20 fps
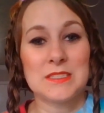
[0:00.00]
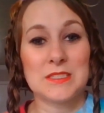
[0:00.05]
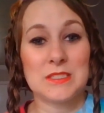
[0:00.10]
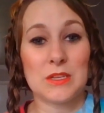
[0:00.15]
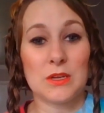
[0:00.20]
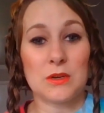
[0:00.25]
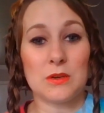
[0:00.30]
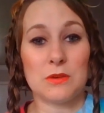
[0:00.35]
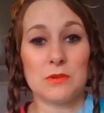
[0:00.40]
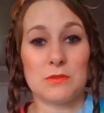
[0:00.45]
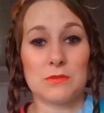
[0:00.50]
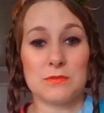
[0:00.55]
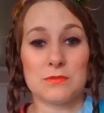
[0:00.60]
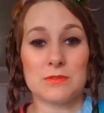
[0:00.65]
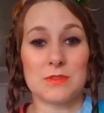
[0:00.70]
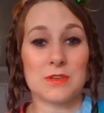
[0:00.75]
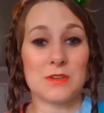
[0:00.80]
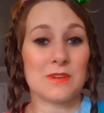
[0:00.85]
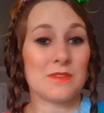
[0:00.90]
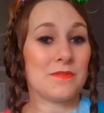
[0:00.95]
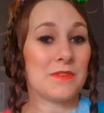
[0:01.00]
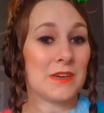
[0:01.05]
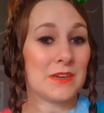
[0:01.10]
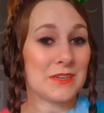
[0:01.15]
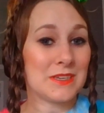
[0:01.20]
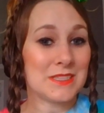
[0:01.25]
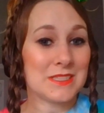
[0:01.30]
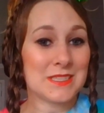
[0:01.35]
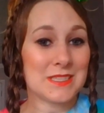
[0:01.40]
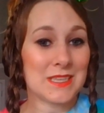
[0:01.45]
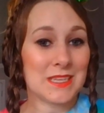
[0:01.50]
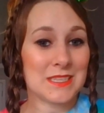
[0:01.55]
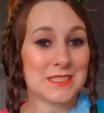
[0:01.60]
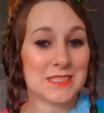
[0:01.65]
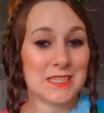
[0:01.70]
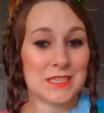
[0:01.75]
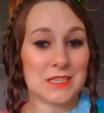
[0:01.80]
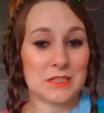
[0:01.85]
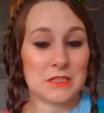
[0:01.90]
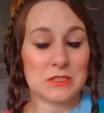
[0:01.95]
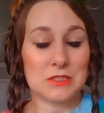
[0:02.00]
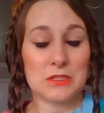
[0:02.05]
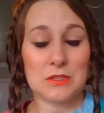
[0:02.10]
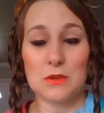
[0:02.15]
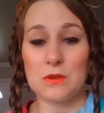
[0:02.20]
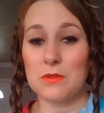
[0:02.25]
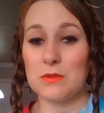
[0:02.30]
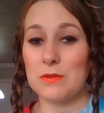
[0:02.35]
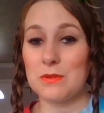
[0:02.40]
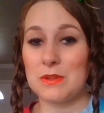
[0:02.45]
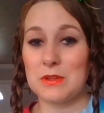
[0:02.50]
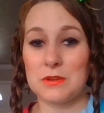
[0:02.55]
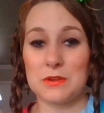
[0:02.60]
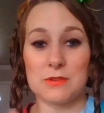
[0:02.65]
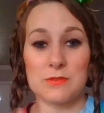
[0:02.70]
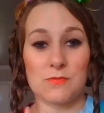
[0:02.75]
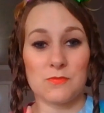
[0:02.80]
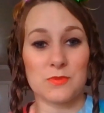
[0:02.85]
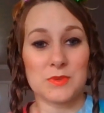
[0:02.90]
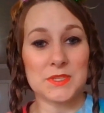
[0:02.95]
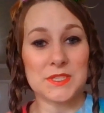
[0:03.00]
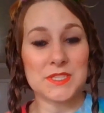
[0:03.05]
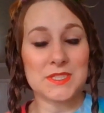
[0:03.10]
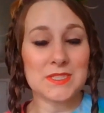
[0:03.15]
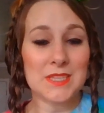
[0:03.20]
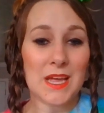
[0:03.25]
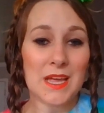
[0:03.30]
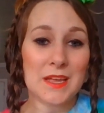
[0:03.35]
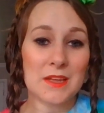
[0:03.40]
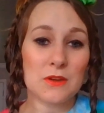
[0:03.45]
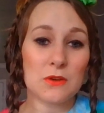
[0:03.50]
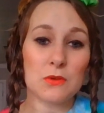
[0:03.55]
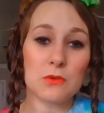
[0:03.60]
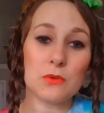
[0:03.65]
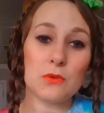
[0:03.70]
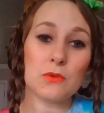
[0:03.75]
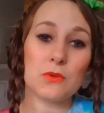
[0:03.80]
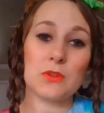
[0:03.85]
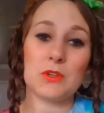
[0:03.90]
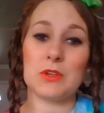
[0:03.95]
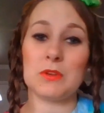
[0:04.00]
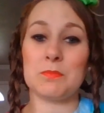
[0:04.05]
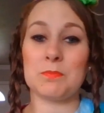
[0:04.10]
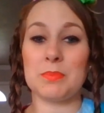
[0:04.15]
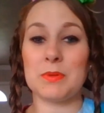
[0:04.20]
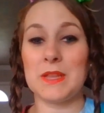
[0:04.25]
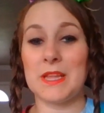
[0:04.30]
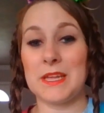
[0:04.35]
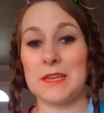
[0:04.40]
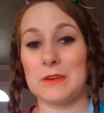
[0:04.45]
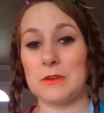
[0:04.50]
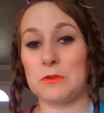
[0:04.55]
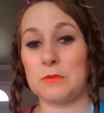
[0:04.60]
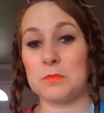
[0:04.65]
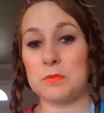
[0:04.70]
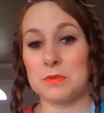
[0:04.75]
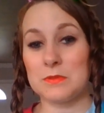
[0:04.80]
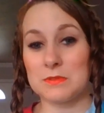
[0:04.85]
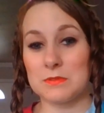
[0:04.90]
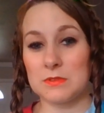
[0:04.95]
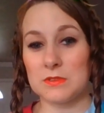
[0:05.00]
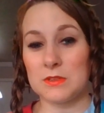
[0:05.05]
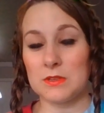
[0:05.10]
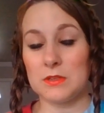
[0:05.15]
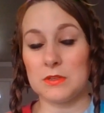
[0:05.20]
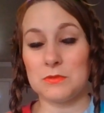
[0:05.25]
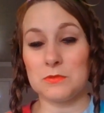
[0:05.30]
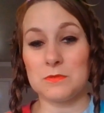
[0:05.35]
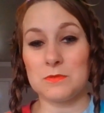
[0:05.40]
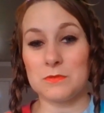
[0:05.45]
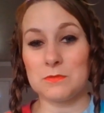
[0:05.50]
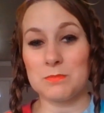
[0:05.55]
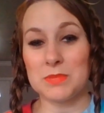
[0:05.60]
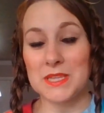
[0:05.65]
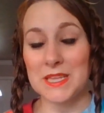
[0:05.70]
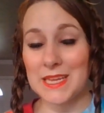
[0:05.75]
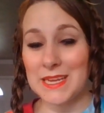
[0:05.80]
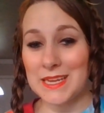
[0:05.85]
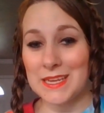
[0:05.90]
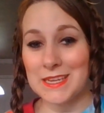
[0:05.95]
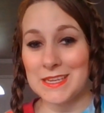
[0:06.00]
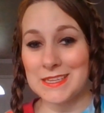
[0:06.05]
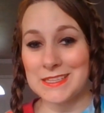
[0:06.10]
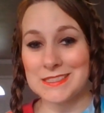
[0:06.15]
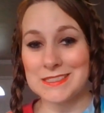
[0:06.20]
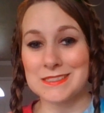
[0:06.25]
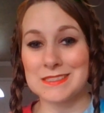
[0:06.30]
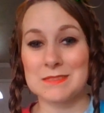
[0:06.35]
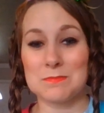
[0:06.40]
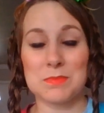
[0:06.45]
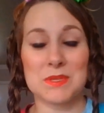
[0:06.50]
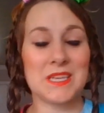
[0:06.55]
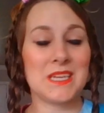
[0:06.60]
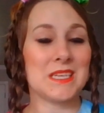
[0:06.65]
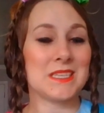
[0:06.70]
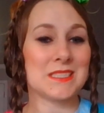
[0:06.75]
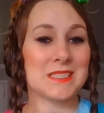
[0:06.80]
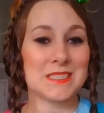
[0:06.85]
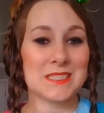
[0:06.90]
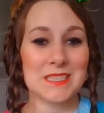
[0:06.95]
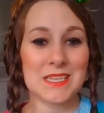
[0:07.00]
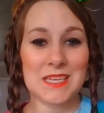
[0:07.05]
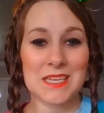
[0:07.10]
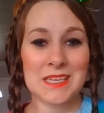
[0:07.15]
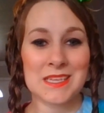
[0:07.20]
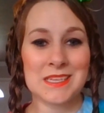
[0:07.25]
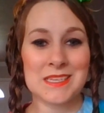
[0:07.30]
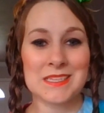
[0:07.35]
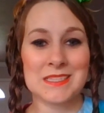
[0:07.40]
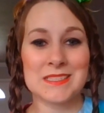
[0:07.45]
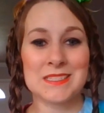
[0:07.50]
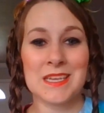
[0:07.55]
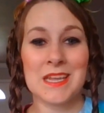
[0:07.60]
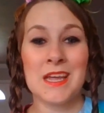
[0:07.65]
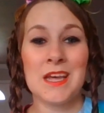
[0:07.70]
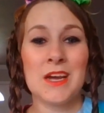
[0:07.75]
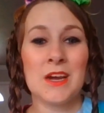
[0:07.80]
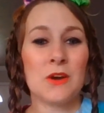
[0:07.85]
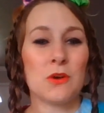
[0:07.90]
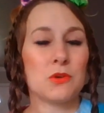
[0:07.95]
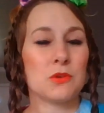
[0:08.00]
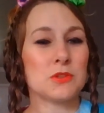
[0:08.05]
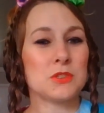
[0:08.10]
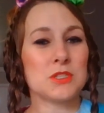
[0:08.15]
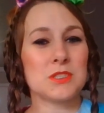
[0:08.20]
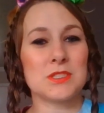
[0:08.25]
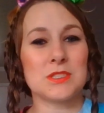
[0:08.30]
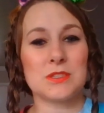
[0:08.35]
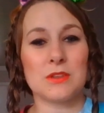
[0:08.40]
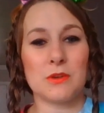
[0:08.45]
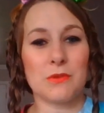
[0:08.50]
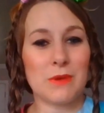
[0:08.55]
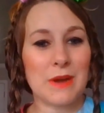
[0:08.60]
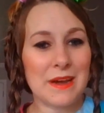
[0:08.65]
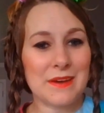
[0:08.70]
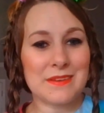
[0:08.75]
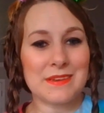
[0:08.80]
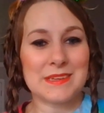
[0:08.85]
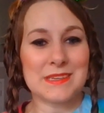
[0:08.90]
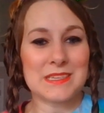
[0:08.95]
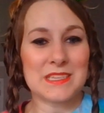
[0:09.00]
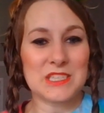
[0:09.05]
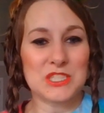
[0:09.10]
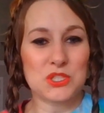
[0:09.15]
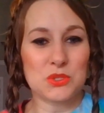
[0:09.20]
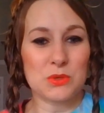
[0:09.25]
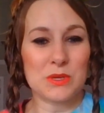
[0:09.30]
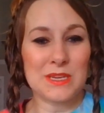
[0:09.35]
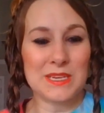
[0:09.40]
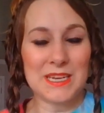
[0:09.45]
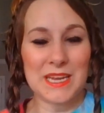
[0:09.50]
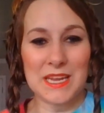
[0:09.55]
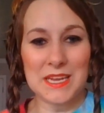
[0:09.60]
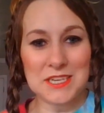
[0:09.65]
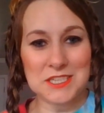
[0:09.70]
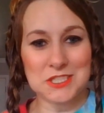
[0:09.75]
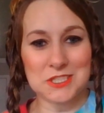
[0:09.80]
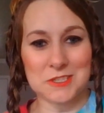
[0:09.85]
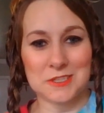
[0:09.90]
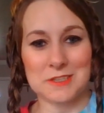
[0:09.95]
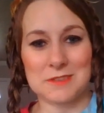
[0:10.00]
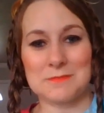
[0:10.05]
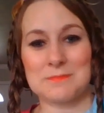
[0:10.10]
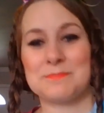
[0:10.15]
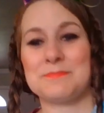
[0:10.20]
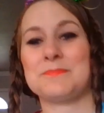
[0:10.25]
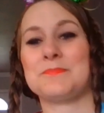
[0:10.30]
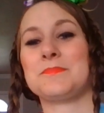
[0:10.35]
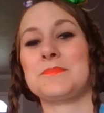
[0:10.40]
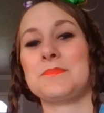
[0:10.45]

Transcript: So there are various things that you do. You could recycle, you could plant new new plants, plant seeds, or just go out and enjoy nature.